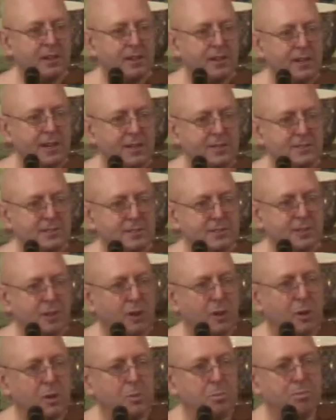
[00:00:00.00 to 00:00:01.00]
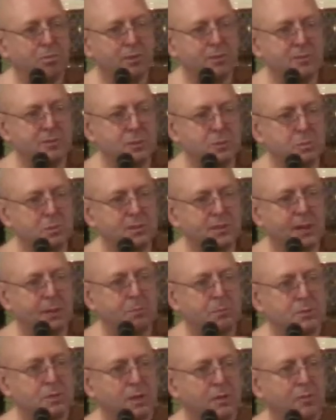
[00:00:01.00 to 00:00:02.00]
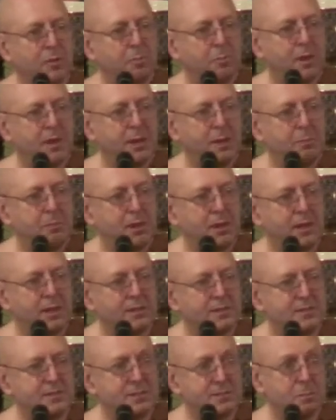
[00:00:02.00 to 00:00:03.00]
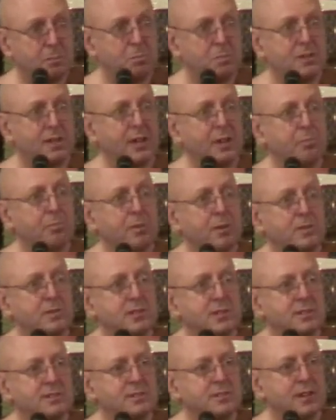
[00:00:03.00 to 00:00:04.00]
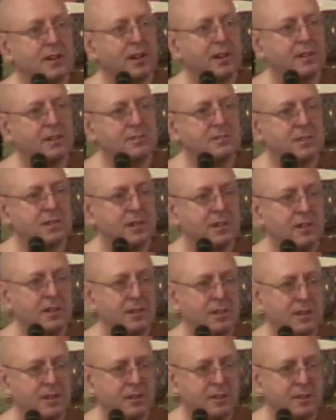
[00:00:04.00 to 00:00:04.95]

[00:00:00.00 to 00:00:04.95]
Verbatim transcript: It's just a whole process which happens over many minutes. The death process starts, and the